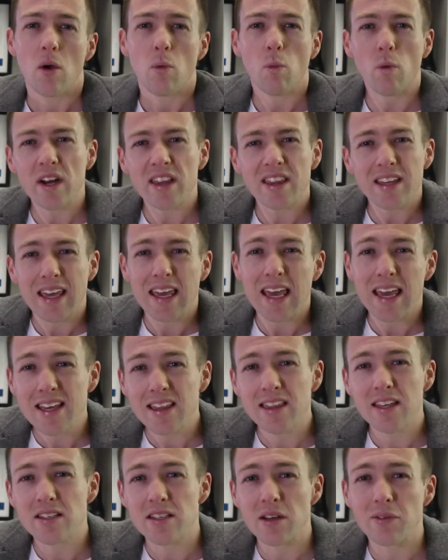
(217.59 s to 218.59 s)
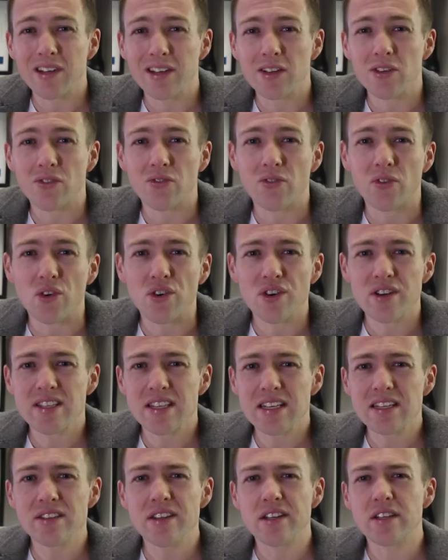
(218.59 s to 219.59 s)
one of the key things that we look for is
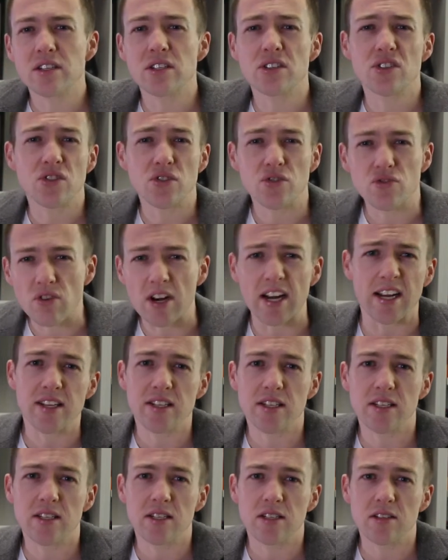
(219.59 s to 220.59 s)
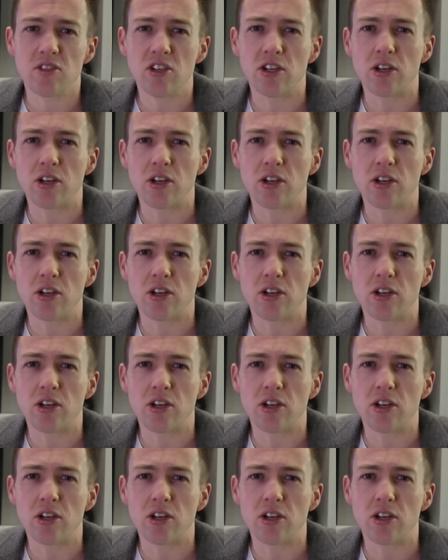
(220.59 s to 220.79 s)
things like distress,